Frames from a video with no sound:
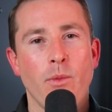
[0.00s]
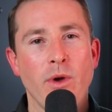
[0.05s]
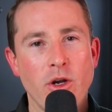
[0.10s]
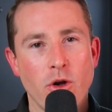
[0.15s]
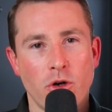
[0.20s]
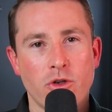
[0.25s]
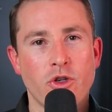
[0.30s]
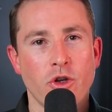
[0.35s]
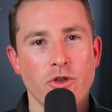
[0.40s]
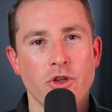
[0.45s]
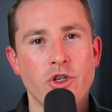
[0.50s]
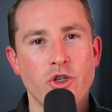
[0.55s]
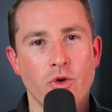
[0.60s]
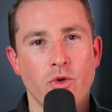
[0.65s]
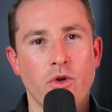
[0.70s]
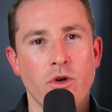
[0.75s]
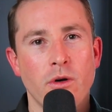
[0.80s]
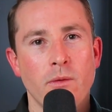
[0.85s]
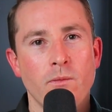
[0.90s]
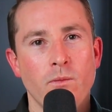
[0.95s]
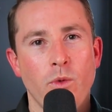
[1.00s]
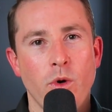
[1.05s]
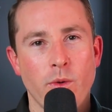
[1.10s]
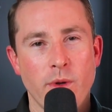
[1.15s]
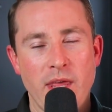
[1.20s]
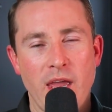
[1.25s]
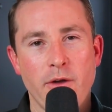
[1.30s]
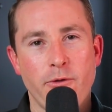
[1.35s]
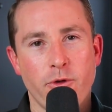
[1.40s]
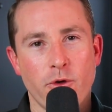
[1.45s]
We knocked on the door. We
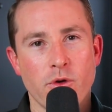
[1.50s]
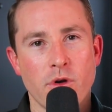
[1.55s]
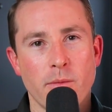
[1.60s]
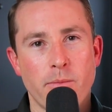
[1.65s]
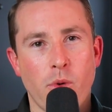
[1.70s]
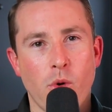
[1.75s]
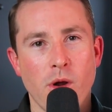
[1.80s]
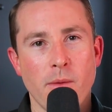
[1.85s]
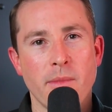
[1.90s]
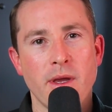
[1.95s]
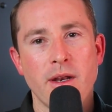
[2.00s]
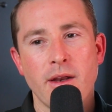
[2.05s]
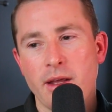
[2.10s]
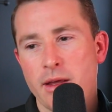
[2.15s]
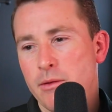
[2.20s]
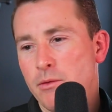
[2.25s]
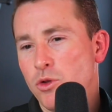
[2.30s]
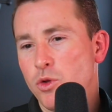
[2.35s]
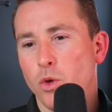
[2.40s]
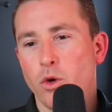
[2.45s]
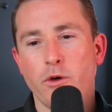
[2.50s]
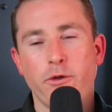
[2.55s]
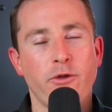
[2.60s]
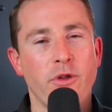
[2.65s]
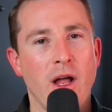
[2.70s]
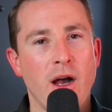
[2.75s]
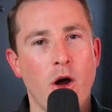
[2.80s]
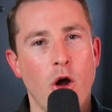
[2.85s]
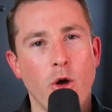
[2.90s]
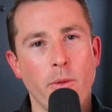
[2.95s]
were there for an appointment. Door
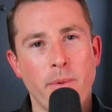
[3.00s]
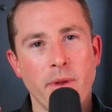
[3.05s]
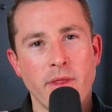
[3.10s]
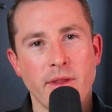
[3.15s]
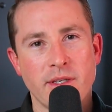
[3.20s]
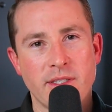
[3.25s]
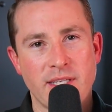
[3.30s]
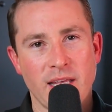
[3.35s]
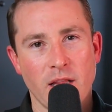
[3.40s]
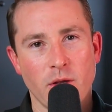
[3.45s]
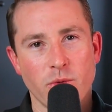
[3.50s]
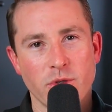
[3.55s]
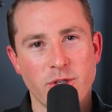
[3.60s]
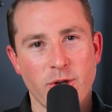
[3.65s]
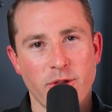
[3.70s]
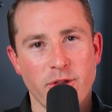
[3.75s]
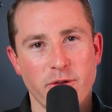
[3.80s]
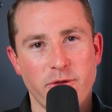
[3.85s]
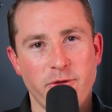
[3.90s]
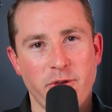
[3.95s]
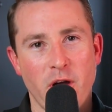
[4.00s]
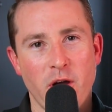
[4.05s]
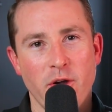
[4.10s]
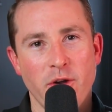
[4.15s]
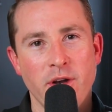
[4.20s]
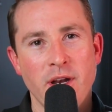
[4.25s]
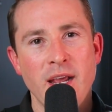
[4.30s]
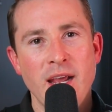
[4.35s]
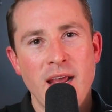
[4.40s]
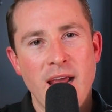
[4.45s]
flung open. The seller was on the
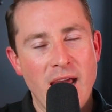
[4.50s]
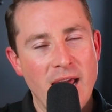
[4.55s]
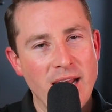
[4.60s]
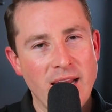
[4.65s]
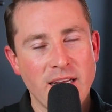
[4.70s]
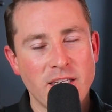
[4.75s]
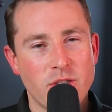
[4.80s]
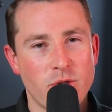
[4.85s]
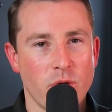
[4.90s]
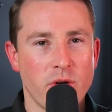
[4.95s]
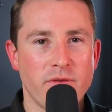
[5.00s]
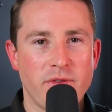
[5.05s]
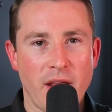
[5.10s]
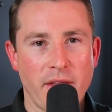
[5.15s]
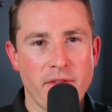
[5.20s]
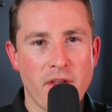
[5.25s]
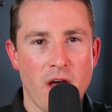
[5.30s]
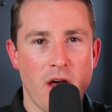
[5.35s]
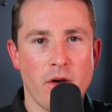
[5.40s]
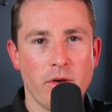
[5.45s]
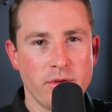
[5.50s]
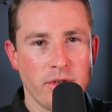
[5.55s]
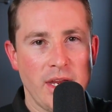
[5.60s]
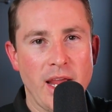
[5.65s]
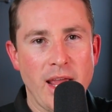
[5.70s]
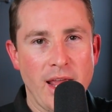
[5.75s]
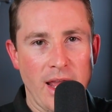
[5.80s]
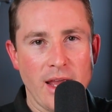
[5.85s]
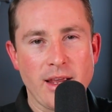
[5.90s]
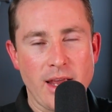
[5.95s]
phone and he sort of done the old,
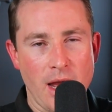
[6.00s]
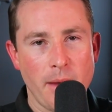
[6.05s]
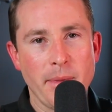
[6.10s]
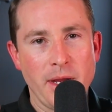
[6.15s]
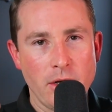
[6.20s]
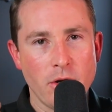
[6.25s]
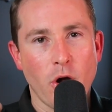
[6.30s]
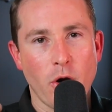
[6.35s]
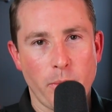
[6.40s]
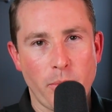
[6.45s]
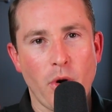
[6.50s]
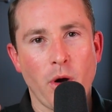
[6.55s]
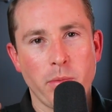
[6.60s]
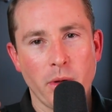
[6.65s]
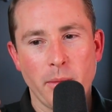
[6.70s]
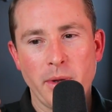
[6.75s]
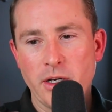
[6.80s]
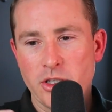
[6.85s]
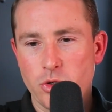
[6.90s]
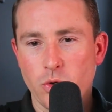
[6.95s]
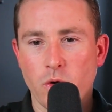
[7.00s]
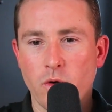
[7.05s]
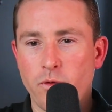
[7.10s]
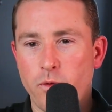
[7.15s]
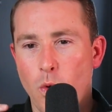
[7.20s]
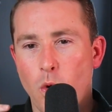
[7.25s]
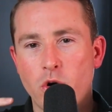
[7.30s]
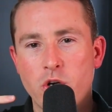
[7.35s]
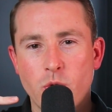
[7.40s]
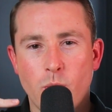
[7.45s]
yeah, come in, no problem, and sort
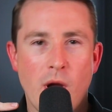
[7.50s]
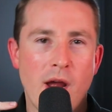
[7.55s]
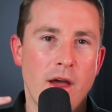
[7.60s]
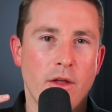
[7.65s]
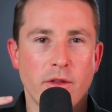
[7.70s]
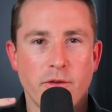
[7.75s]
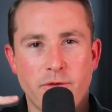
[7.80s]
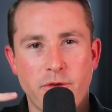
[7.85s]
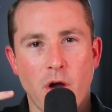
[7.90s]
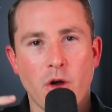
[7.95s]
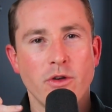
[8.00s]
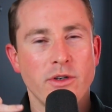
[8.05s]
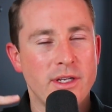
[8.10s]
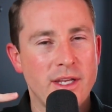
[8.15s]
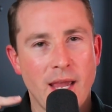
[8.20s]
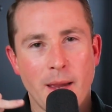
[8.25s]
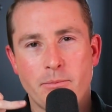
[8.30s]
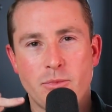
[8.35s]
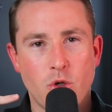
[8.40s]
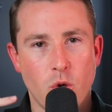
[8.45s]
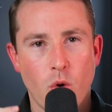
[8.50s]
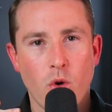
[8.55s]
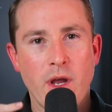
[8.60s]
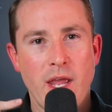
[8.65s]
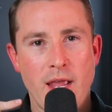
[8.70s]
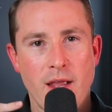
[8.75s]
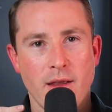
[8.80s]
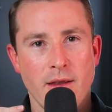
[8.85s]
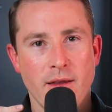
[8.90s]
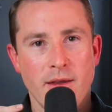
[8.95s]
of walked away on the phone, kept
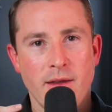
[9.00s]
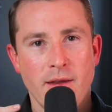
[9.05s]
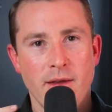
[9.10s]
talking.